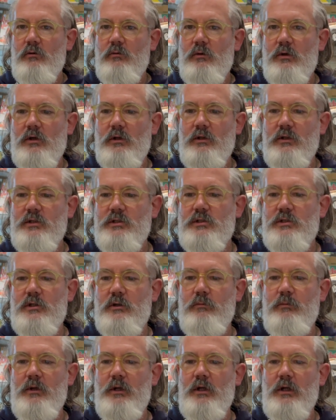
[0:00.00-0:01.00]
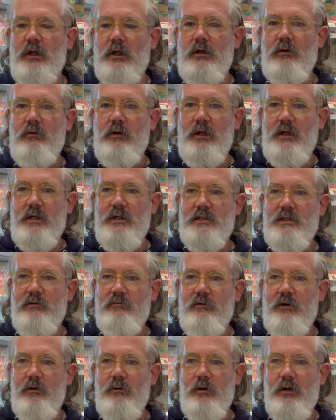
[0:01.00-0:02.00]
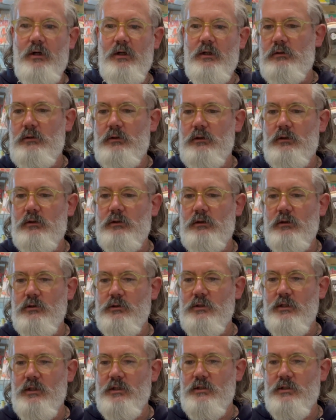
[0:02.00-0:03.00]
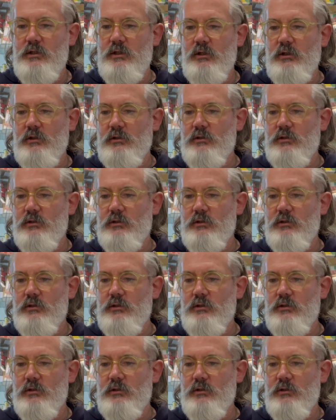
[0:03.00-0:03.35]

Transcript: while this stupid glue leaks everywhere. Ugh, looks like snot.